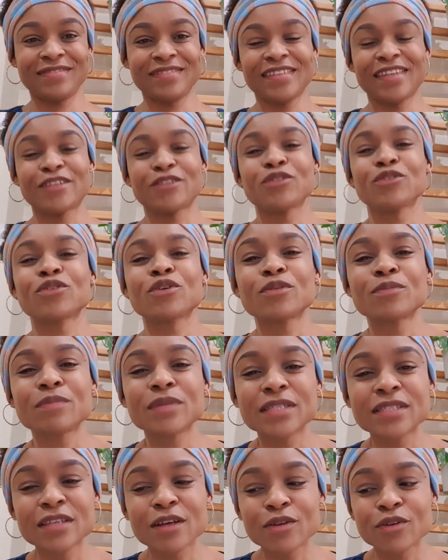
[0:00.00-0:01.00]
that you don't
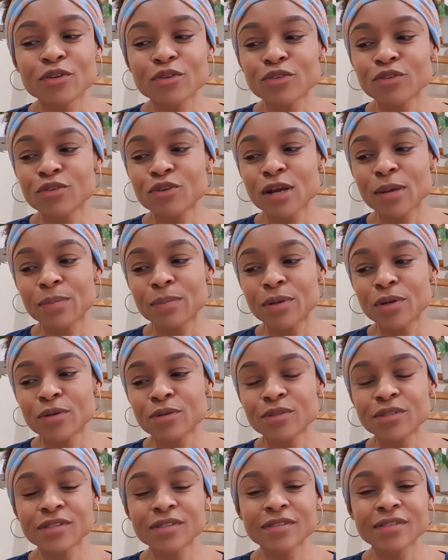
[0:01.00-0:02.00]
miss out on new
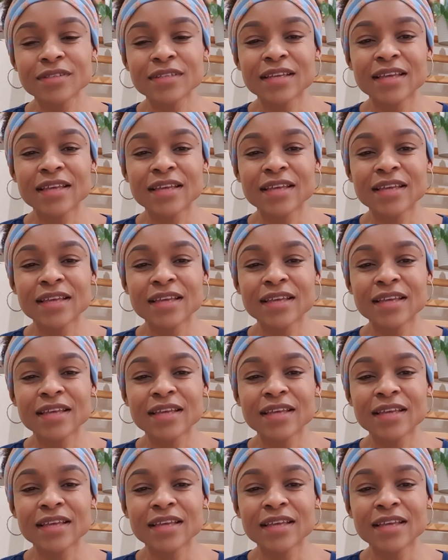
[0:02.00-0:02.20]
uploads.